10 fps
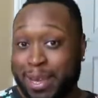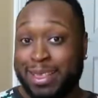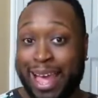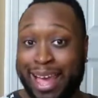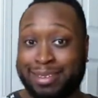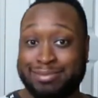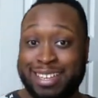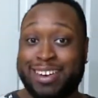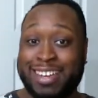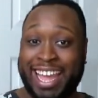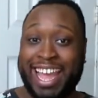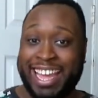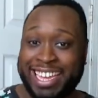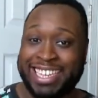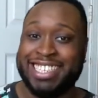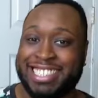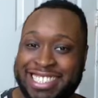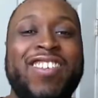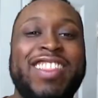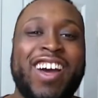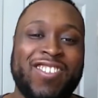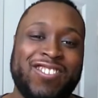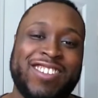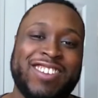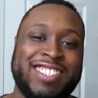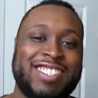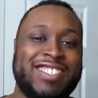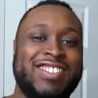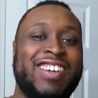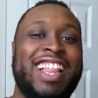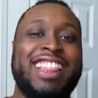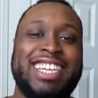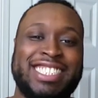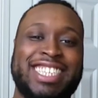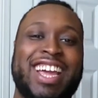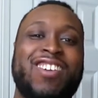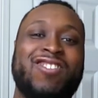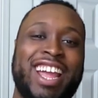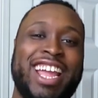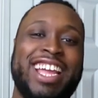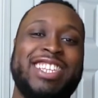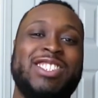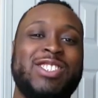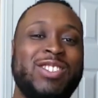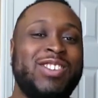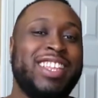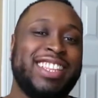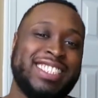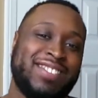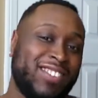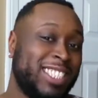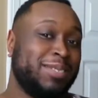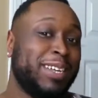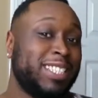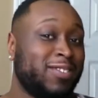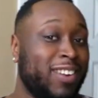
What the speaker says: that. Okay? Without further ado, let's get right into this Face Mask